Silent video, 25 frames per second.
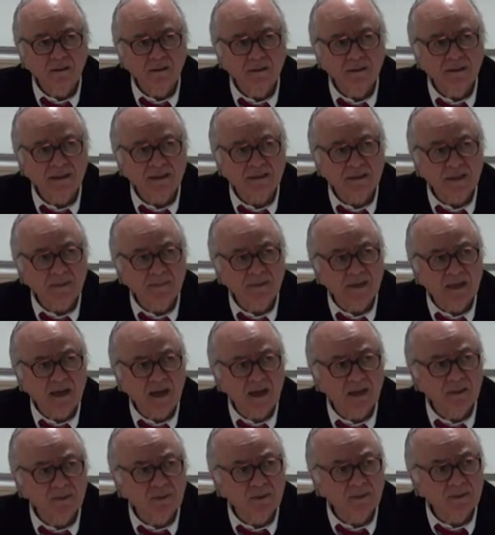that Ibn
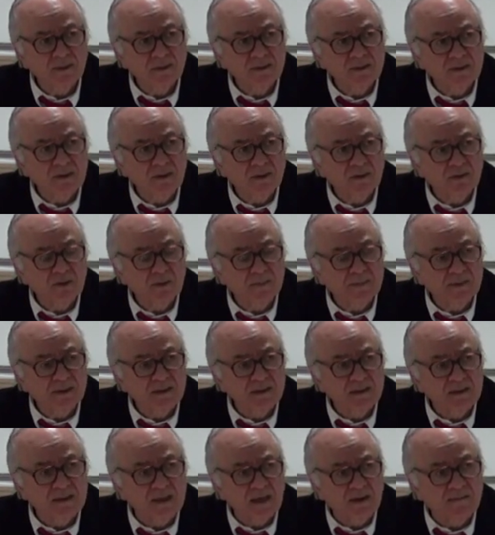Khaldun is going to be
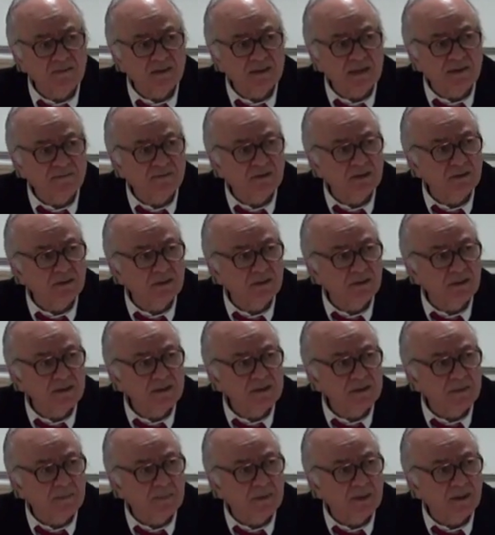discovered after the
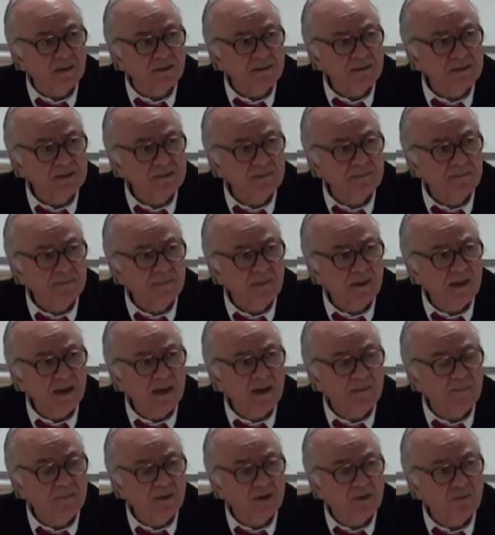disciplines
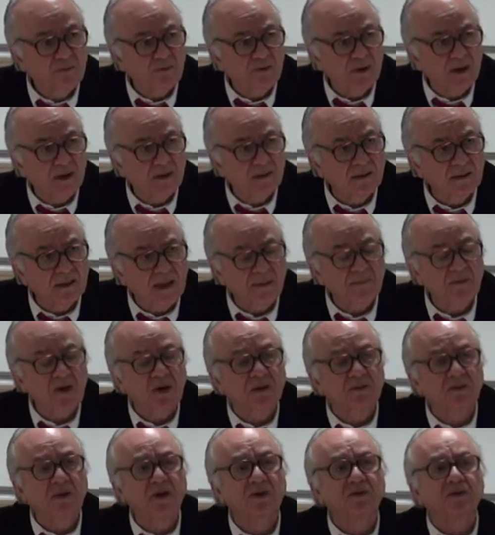have been created. I'm
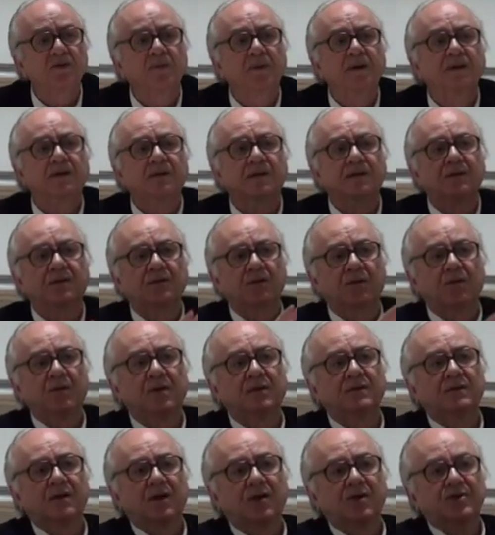not going to enter into
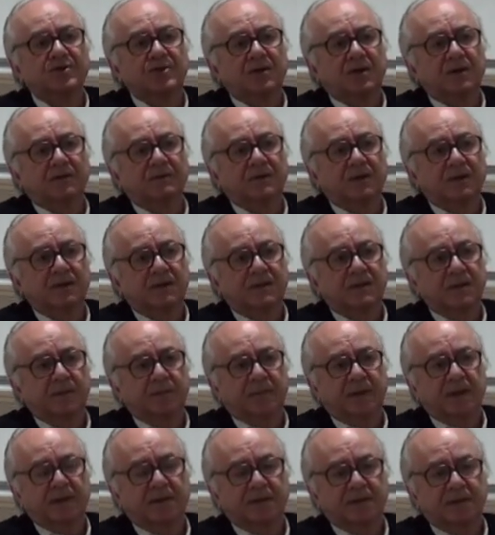all the logic of the
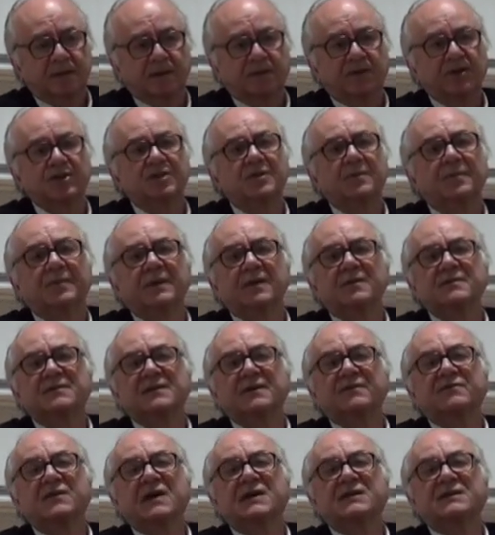disciplines. The disciplines
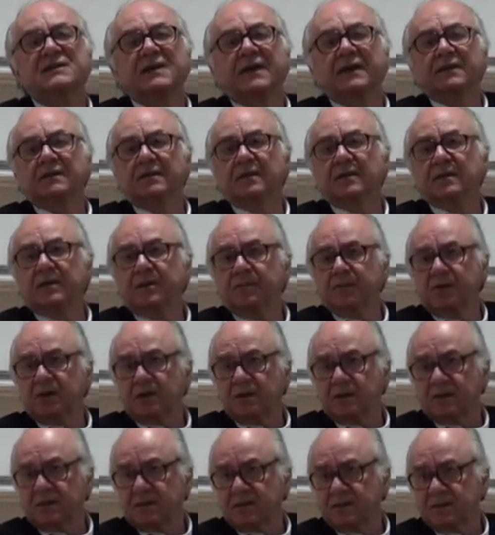as gated
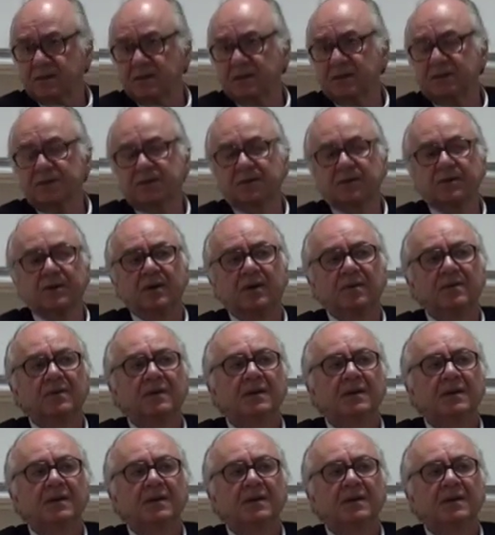communities, as you know.